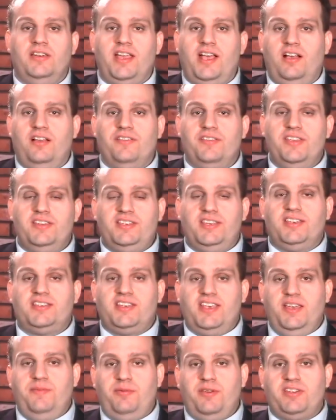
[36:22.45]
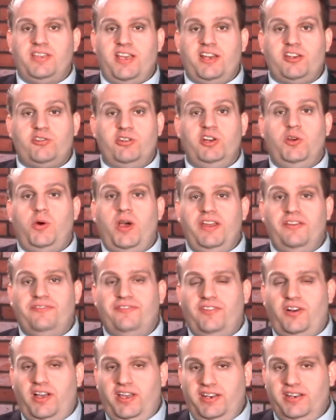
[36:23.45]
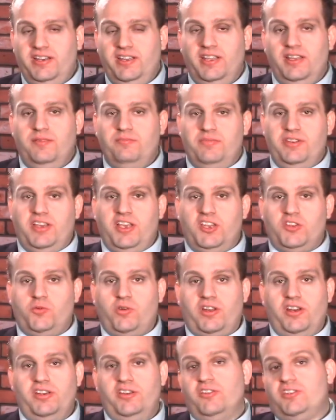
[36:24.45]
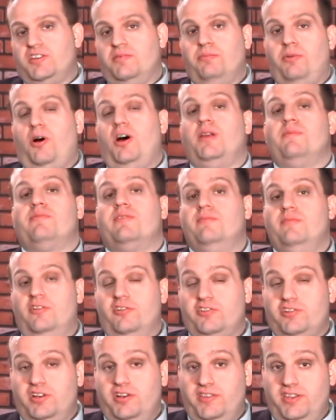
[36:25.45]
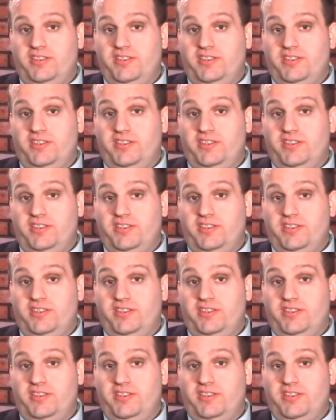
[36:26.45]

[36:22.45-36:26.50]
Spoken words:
Now, this example is actually quite fun because we're going to do some pawn promotion in